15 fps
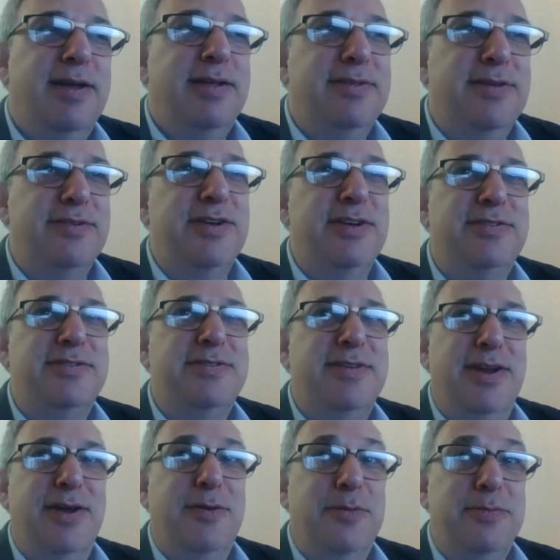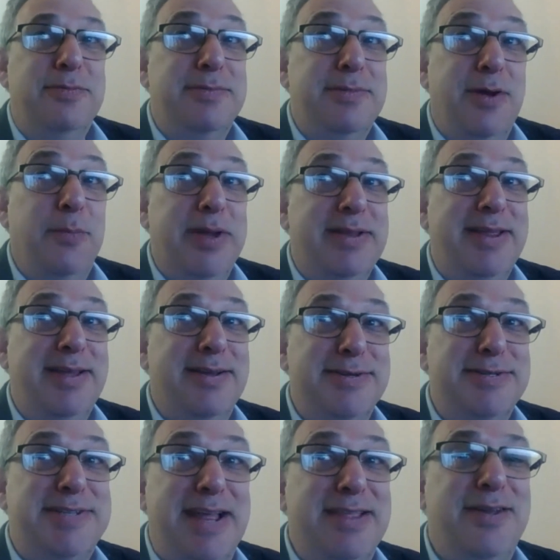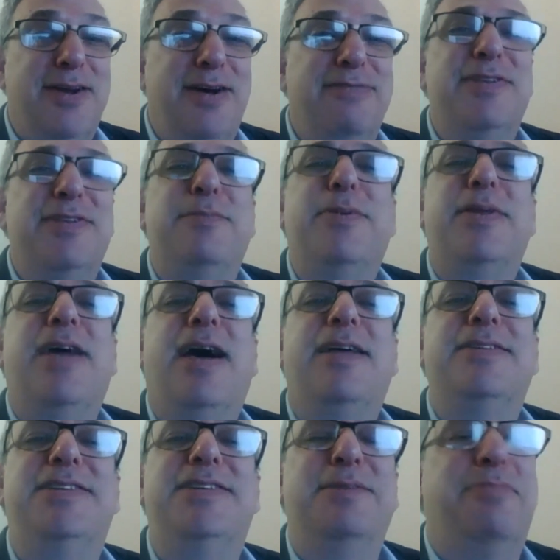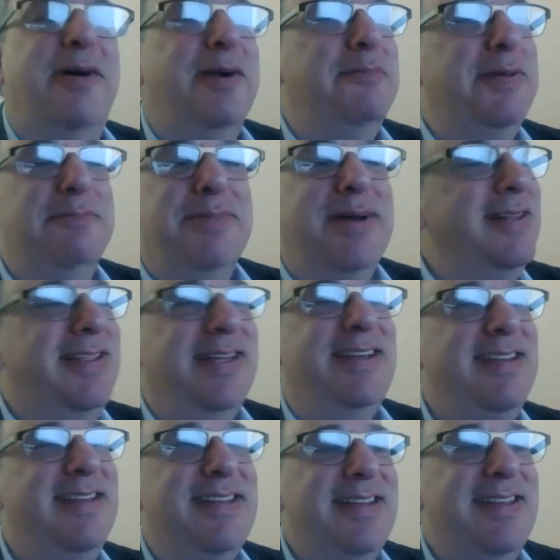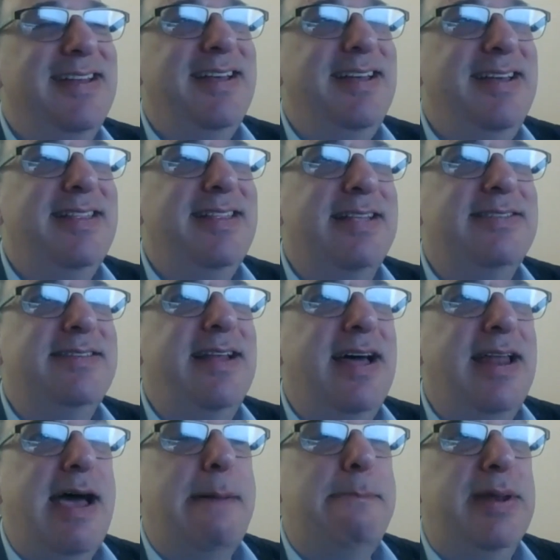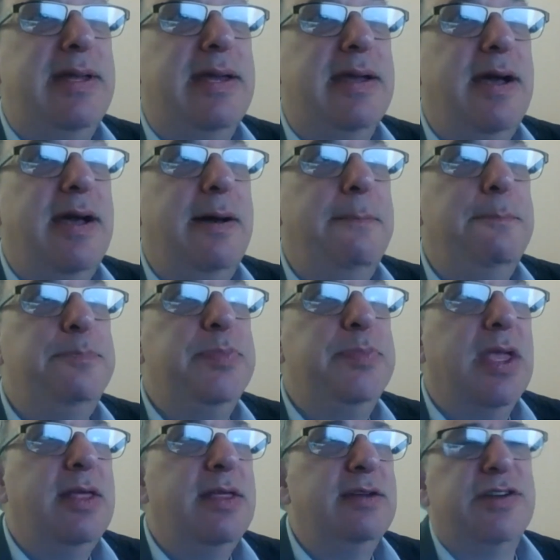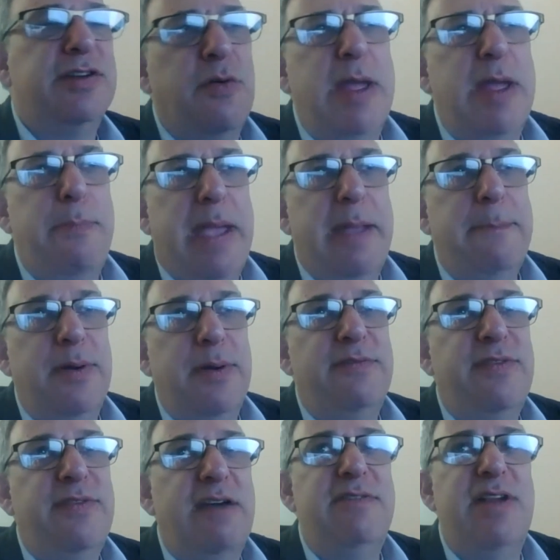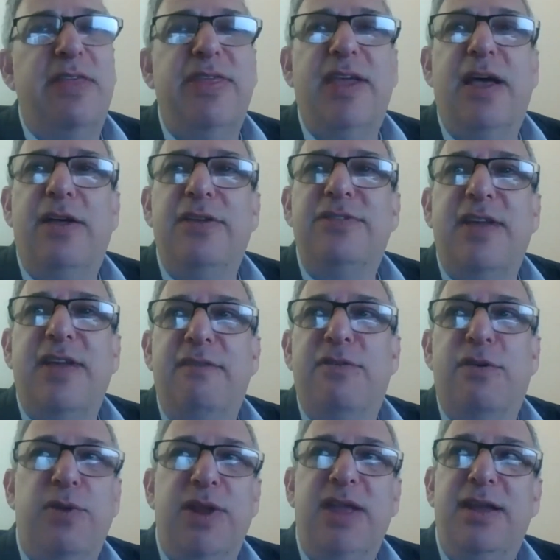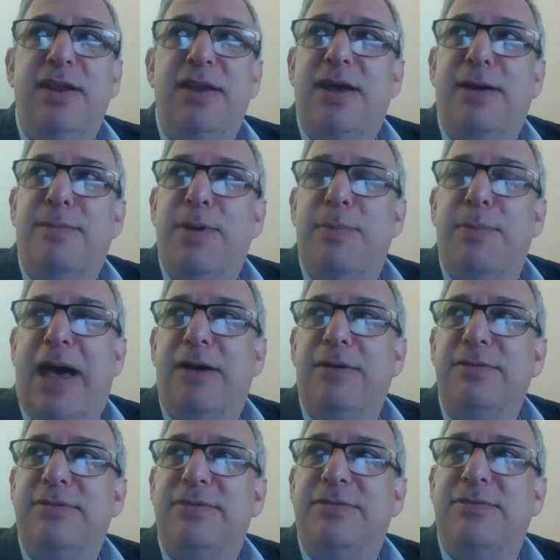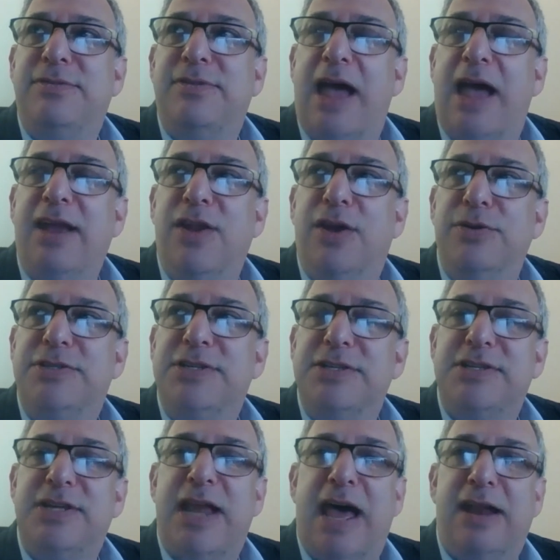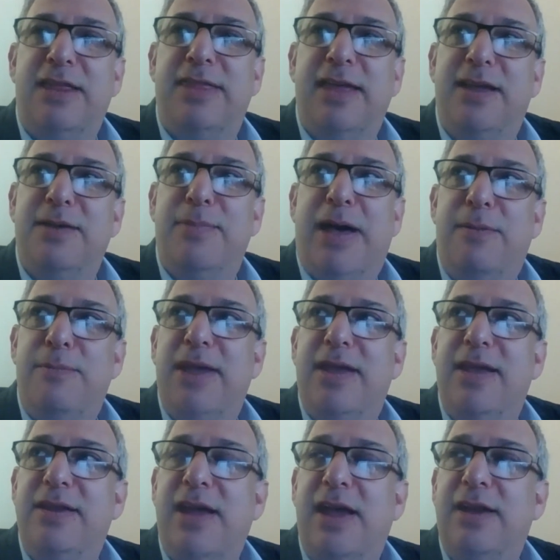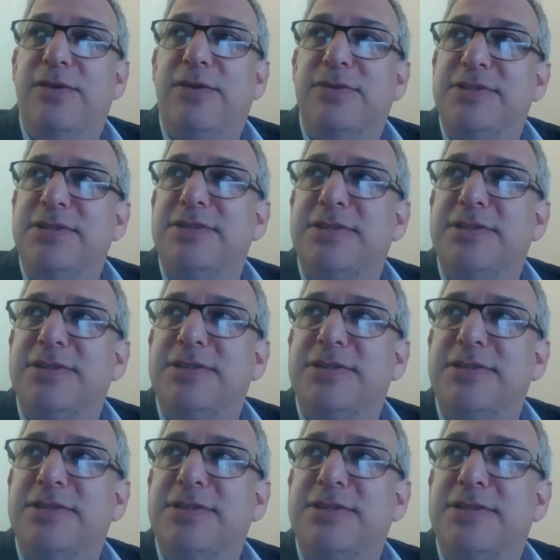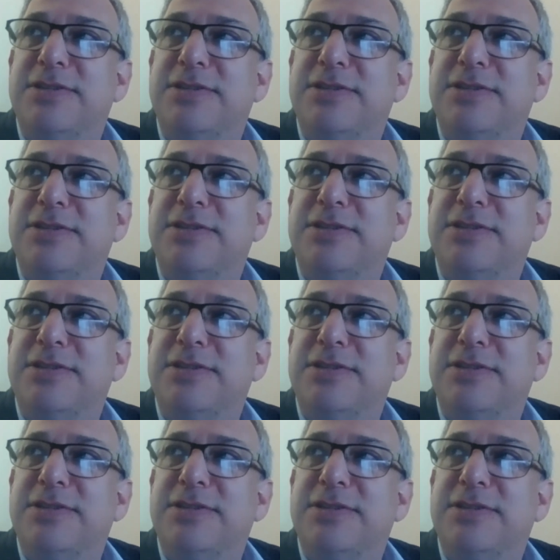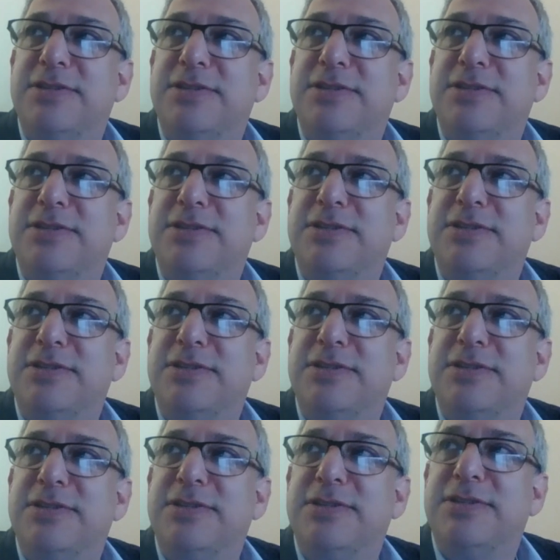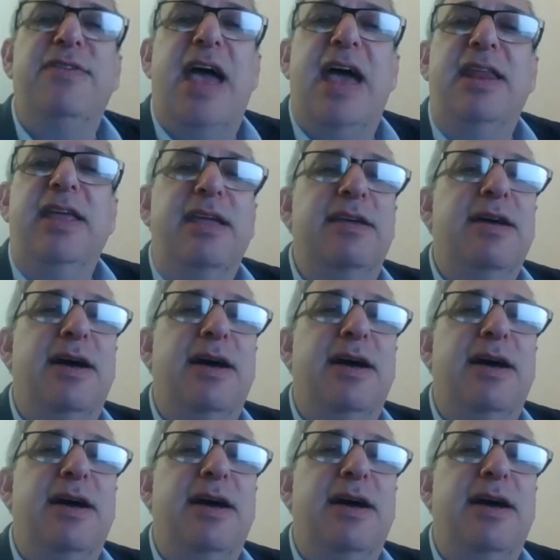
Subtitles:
to just, you know, no big deal, just send it off to the pathology department, but that's not happening. There's a great paper, if you have nothing else to ever read, about diagnosis and how to think about making a diagnosis. It's in the New England Journal. It's by a guy named David Eddy,